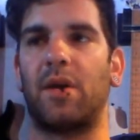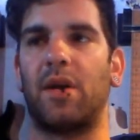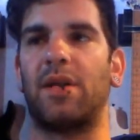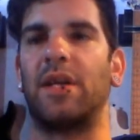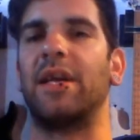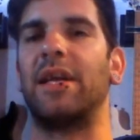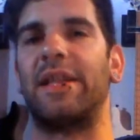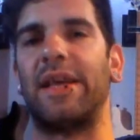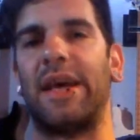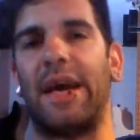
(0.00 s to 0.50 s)

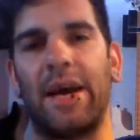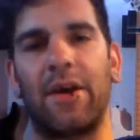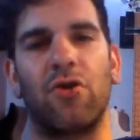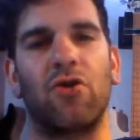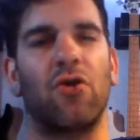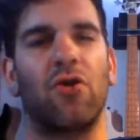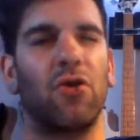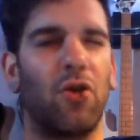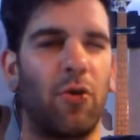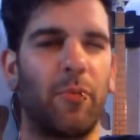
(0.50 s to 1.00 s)
get that
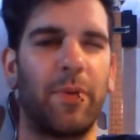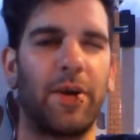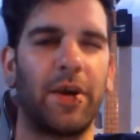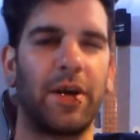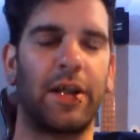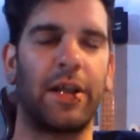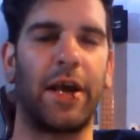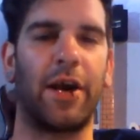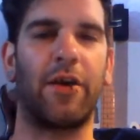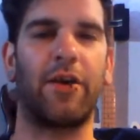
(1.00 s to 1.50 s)
extra little bit of
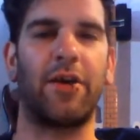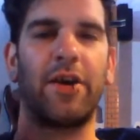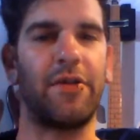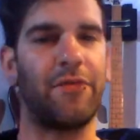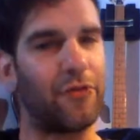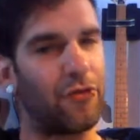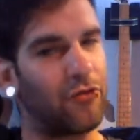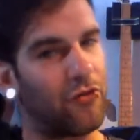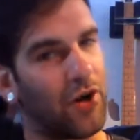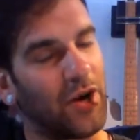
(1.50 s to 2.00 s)
clarity. If
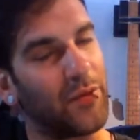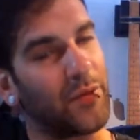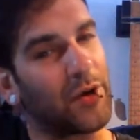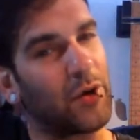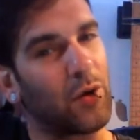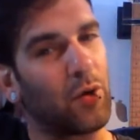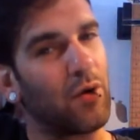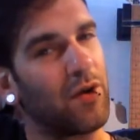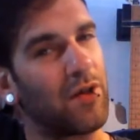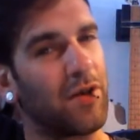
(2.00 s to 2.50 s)
you're trying to
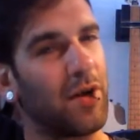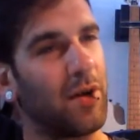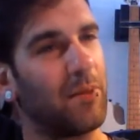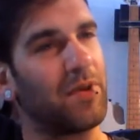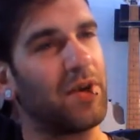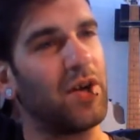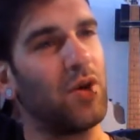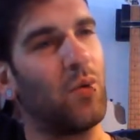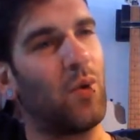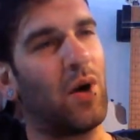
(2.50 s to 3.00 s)
record
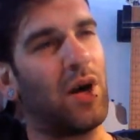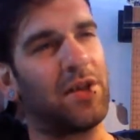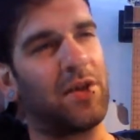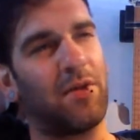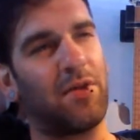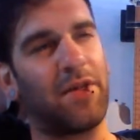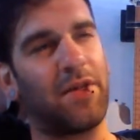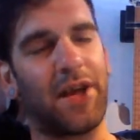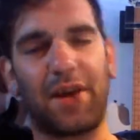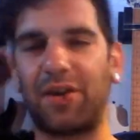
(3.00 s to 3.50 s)
something you want to
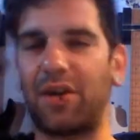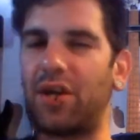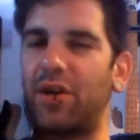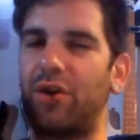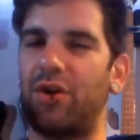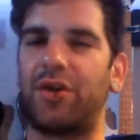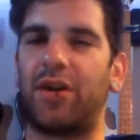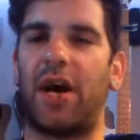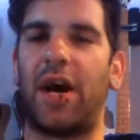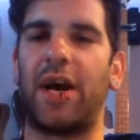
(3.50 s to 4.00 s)
sound a
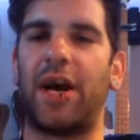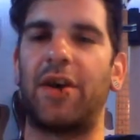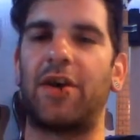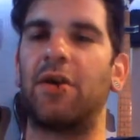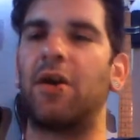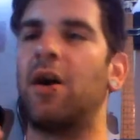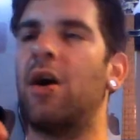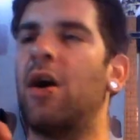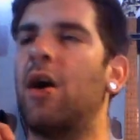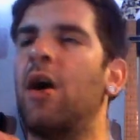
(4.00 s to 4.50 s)
little tighter,